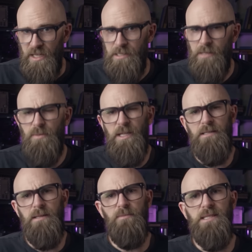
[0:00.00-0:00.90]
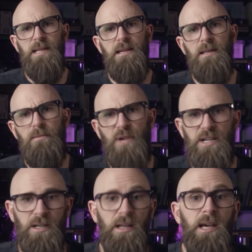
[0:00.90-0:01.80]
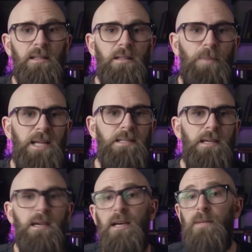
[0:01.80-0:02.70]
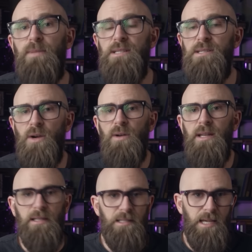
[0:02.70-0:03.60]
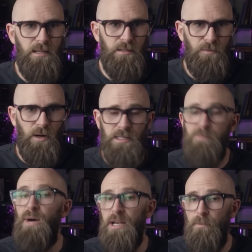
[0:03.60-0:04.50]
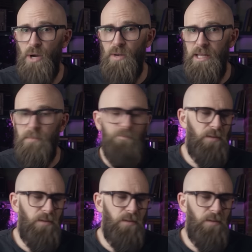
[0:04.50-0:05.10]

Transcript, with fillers: He seemed to be under the mistaken impression that the painting had been stolen and taken to France by Napoleon.